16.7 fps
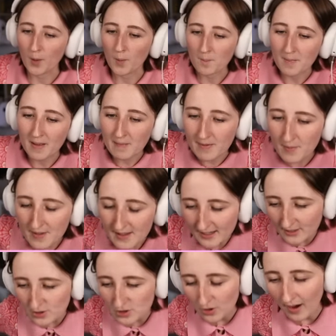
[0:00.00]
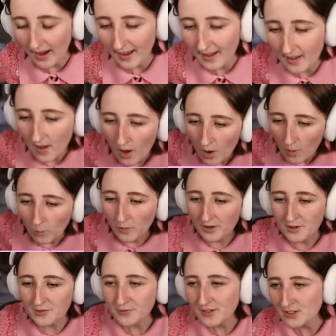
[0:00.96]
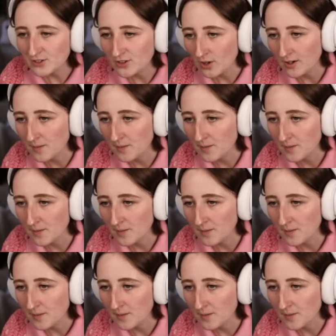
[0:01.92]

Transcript: Maybe we could try, what if we started